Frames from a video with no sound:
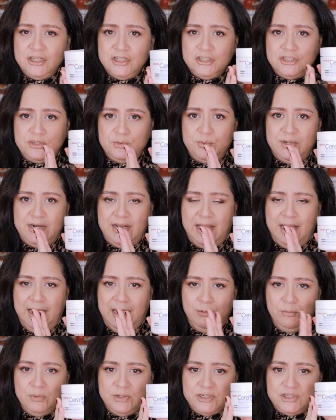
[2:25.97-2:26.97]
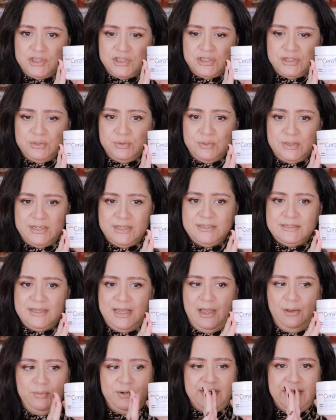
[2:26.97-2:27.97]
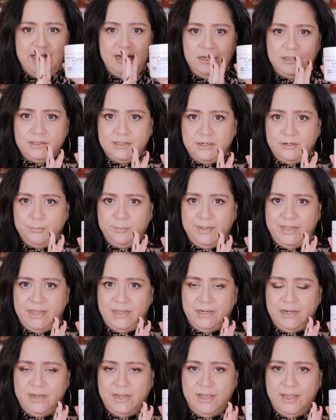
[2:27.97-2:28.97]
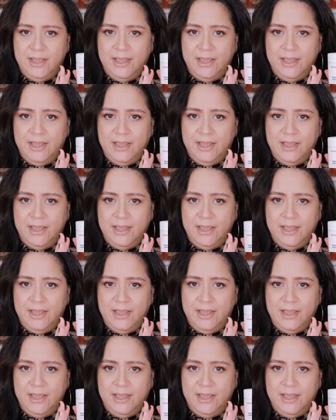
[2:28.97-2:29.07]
So what I would do is I would get a little bit